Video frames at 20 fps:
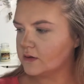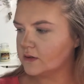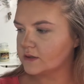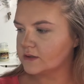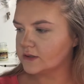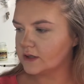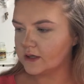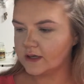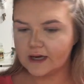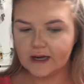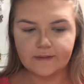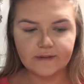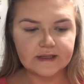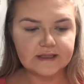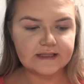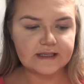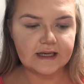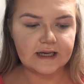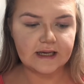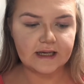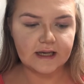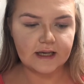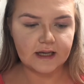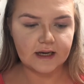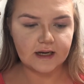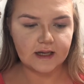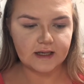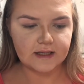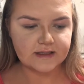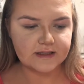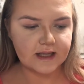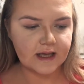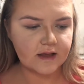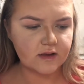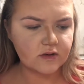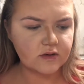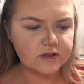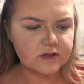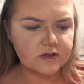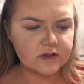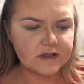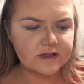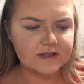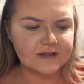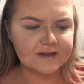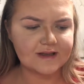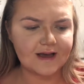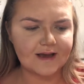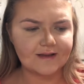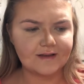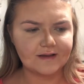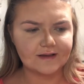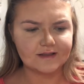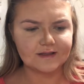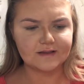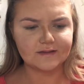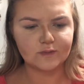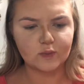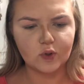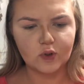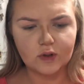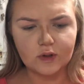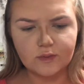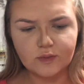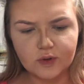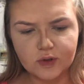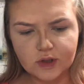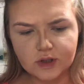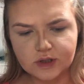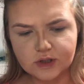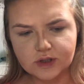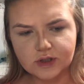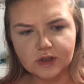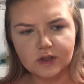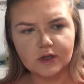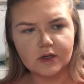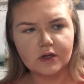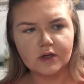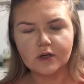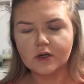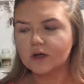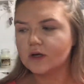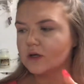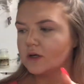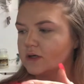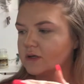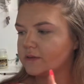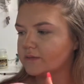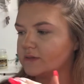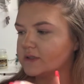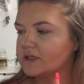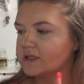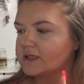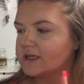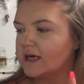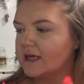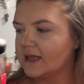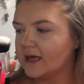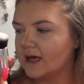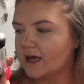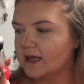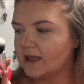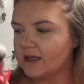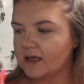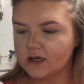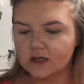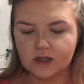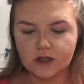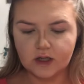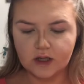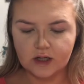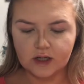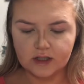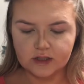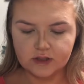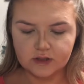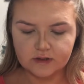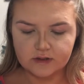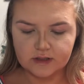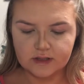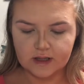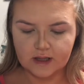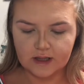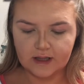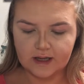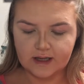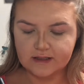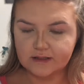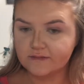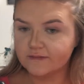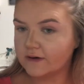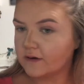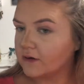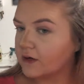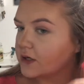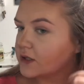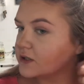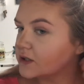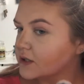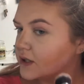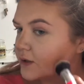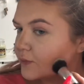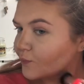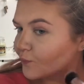So now it's taking, it's like, looks like it's slightly a smaller brush. I'm just going to take that, and then he's using the lighter foundation now.